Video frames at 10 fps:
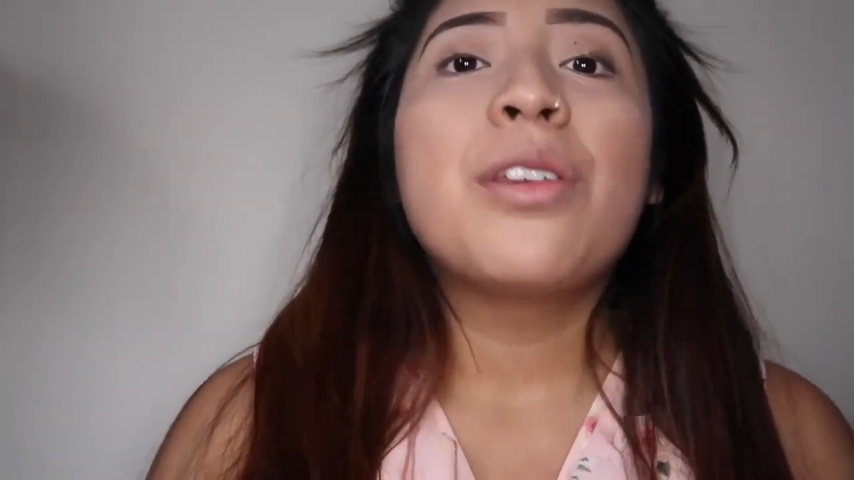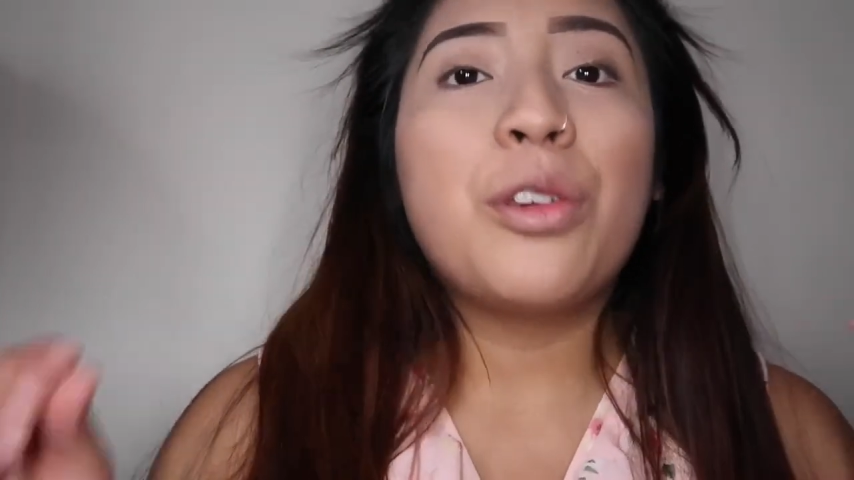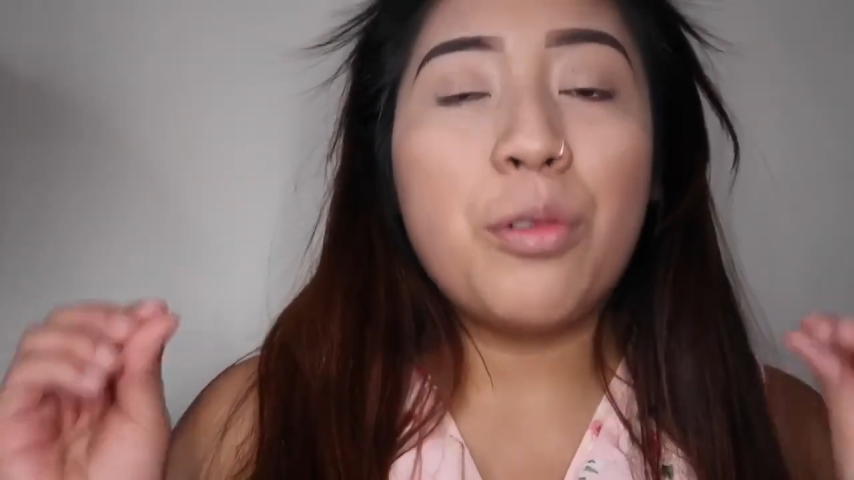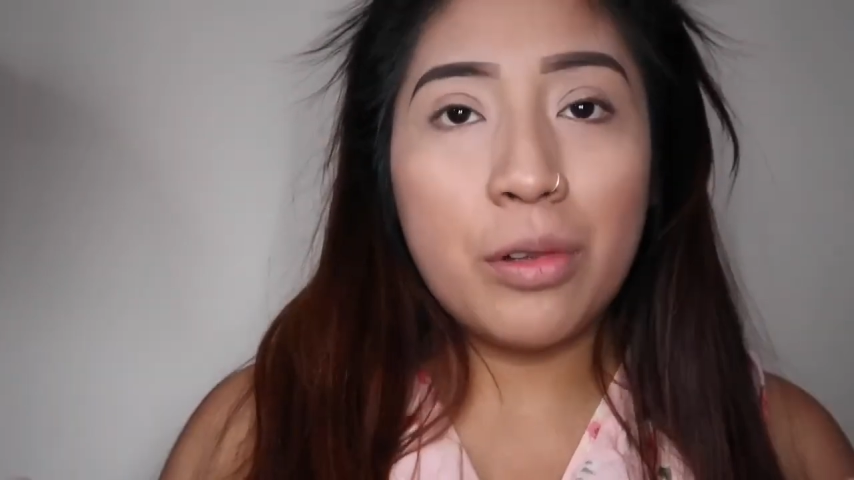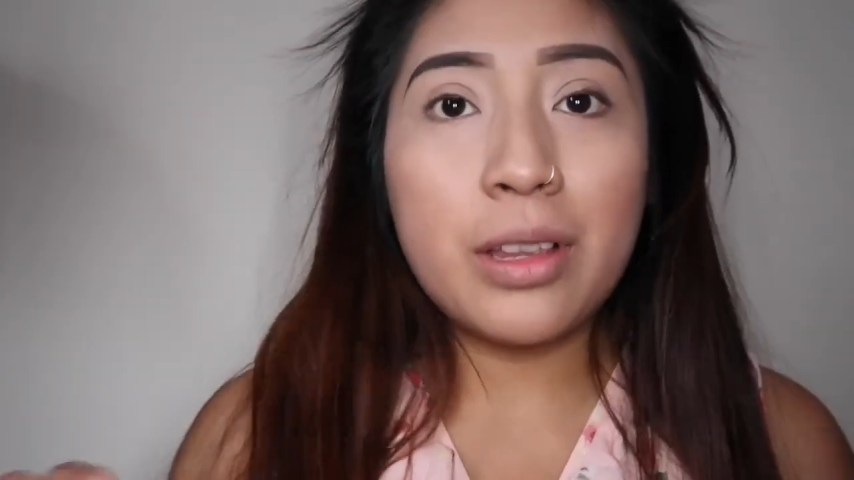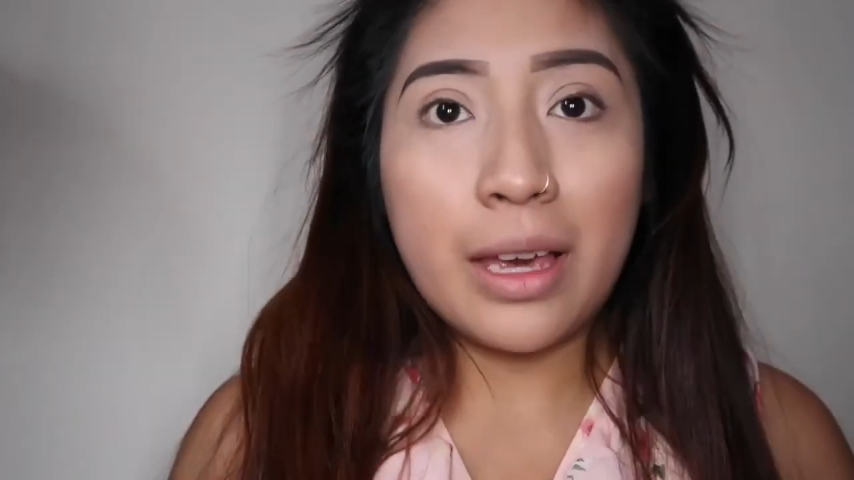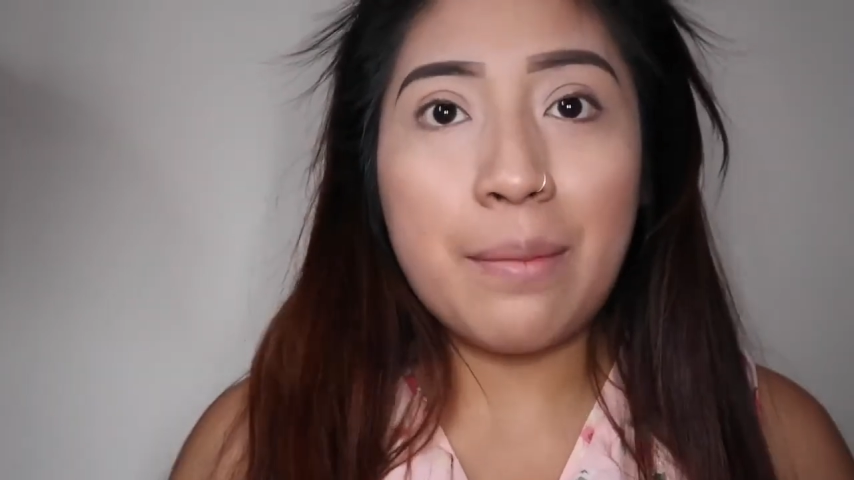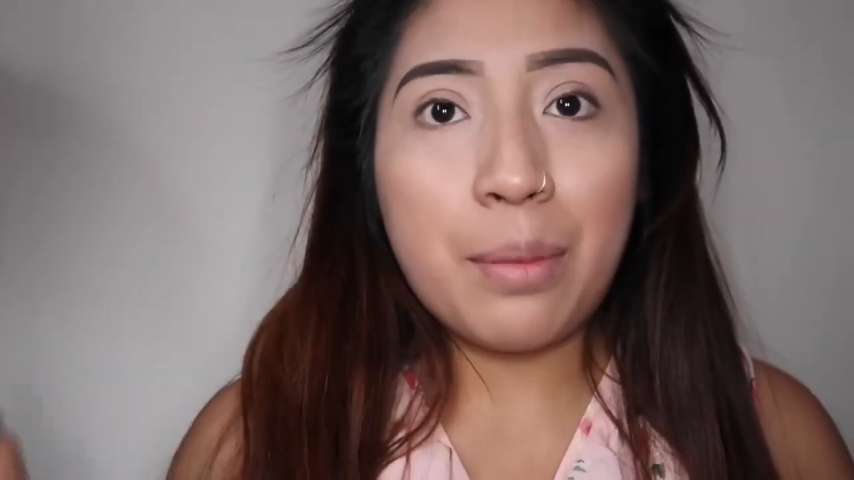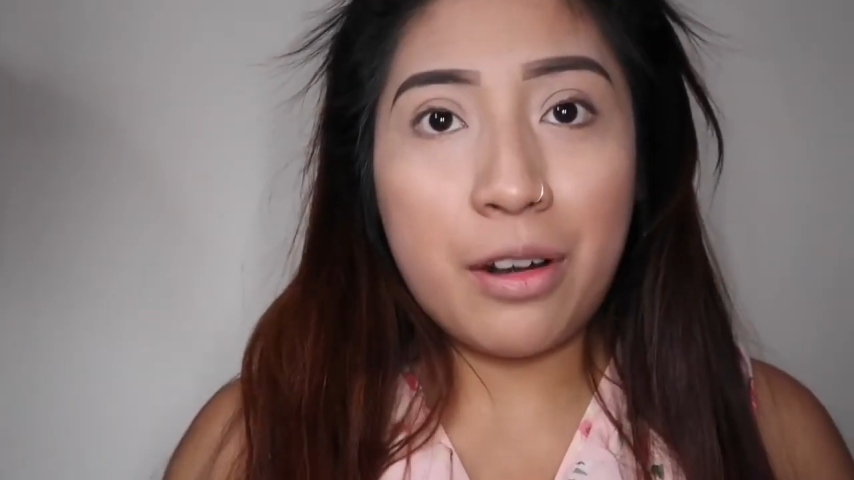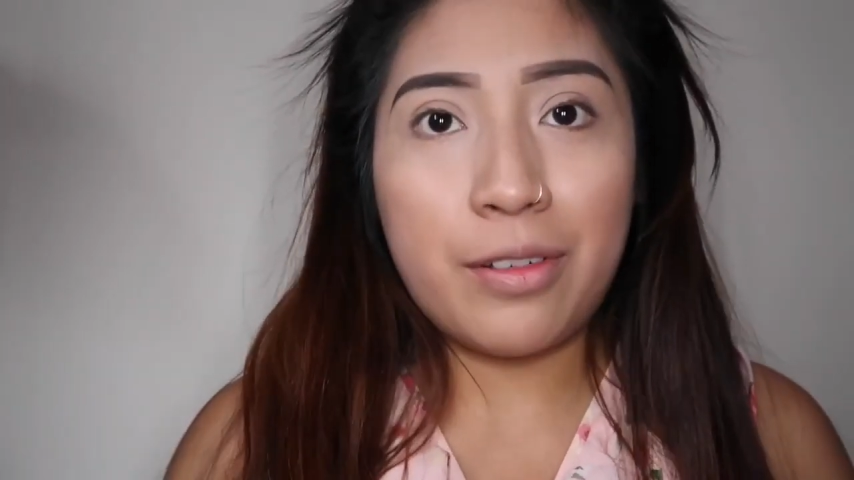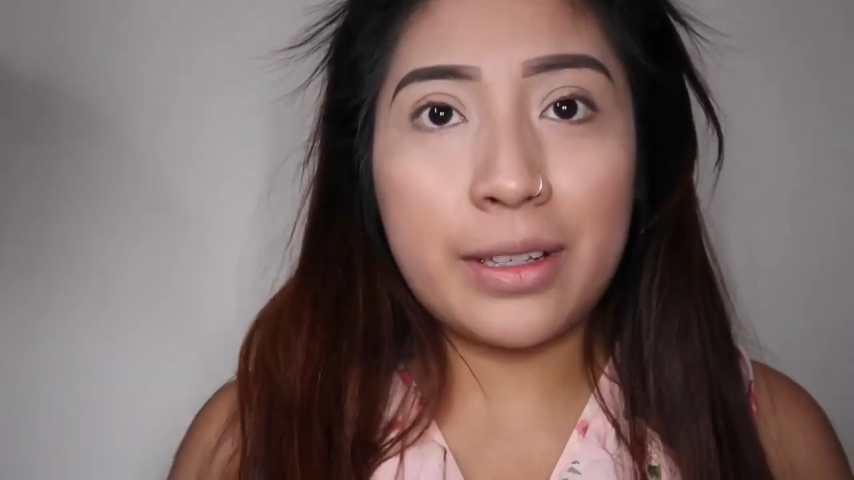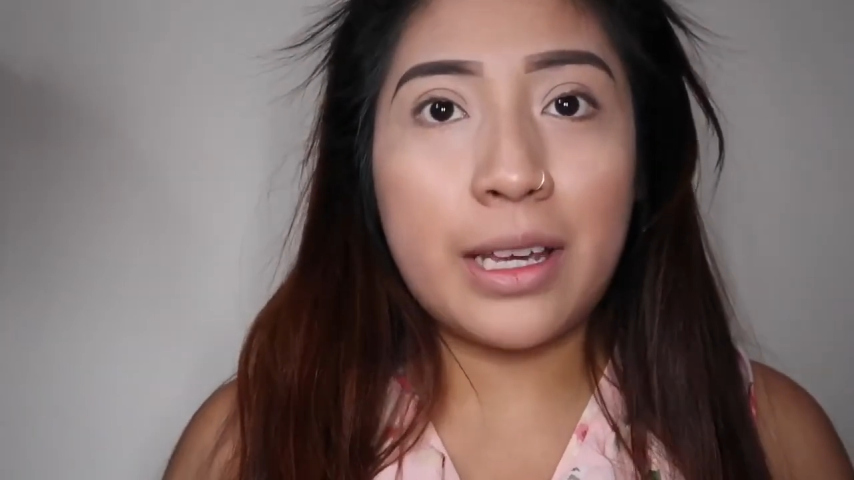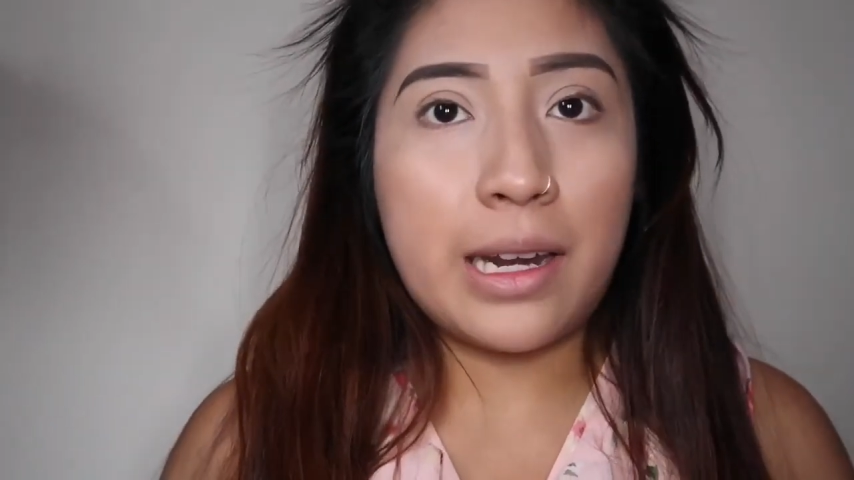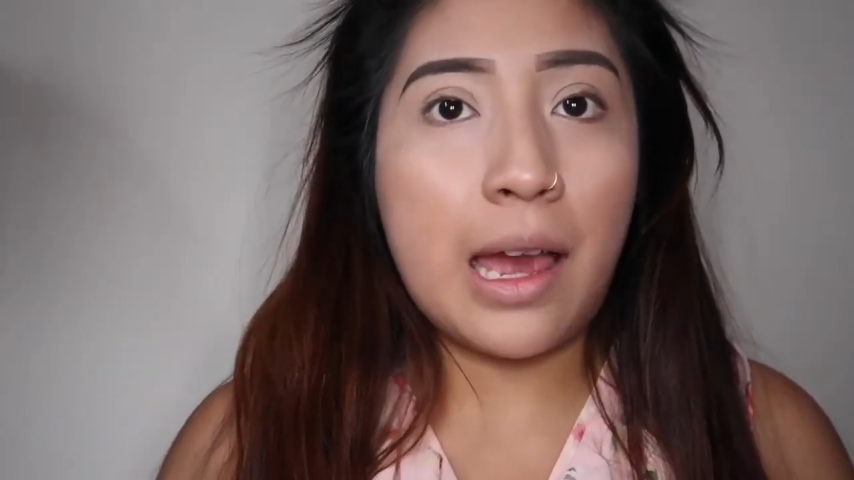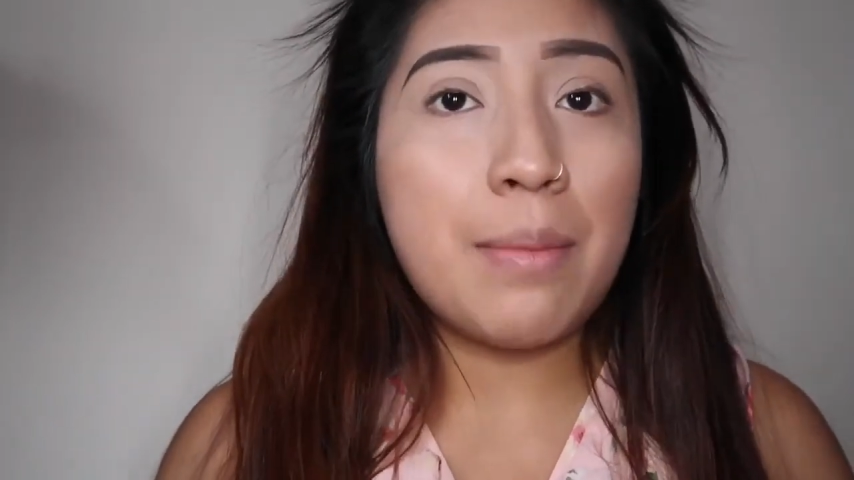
You will get perfect at it.